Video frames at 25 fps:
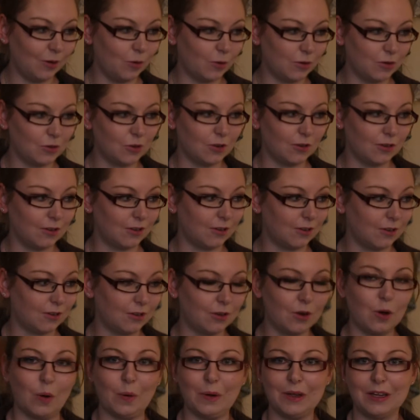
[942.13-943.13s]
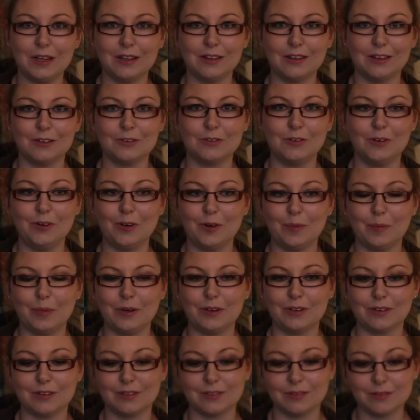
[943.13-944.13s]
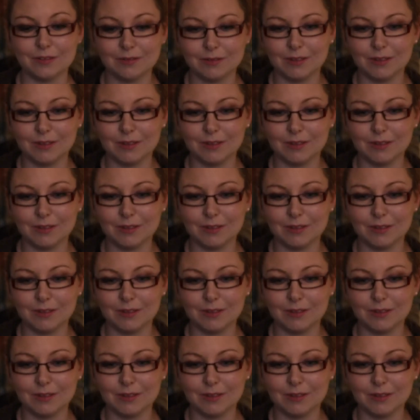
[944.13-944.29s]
was just going in there to look, but